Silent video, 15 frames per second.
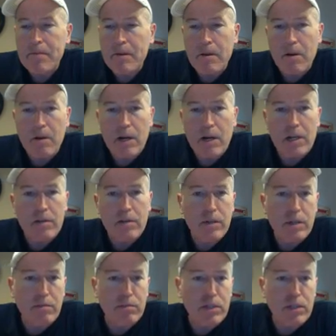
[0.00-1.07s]
All right,
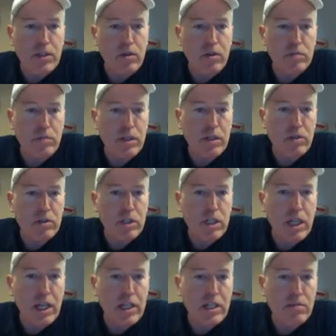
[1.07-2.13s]
complete those, bring those to
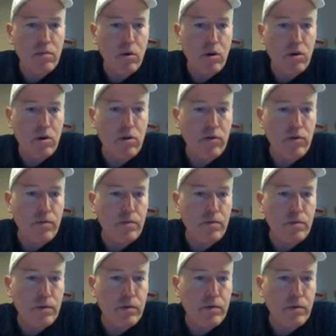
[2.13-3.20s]
class tomorrow
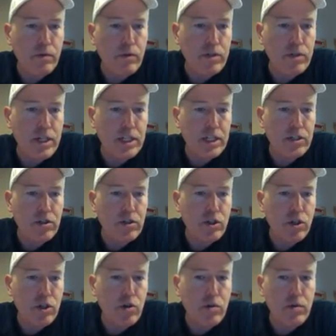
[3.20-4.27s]
for your ticket to the
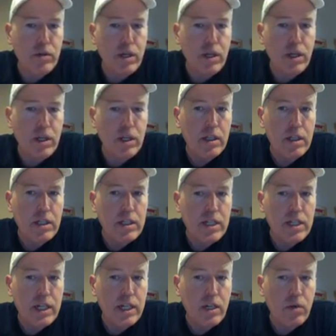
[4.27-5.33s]
show. Let's
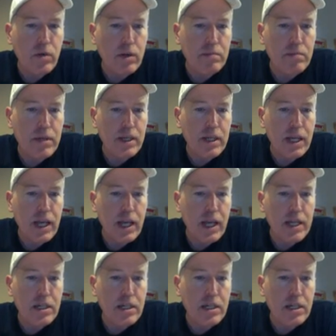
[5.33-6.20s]
take a quick peek at